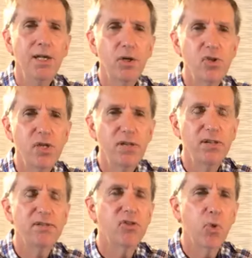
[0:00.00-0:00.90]
You know,
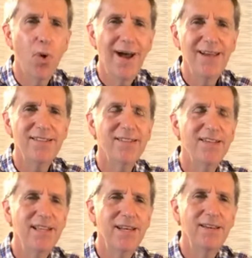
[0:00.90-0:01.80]
Jesus twice
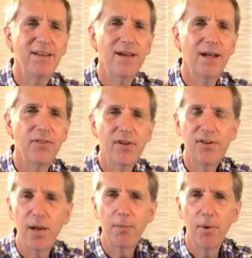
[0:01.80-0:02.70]
cleaned the
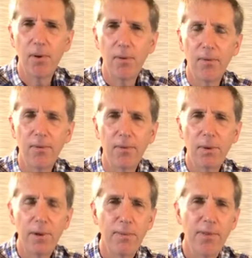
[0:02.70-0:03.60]
temple.
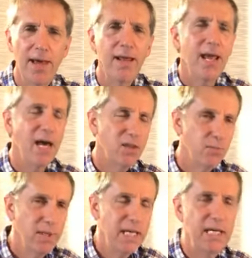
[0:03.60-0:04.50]
Remember that at the
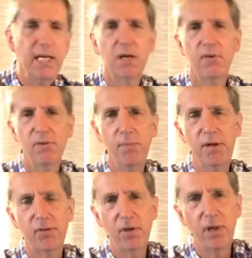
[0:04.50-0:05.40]
beginning of his
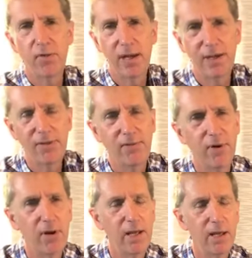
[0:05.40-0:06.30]
ministry, then at the
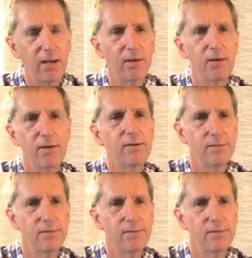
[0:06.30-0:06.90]
very end.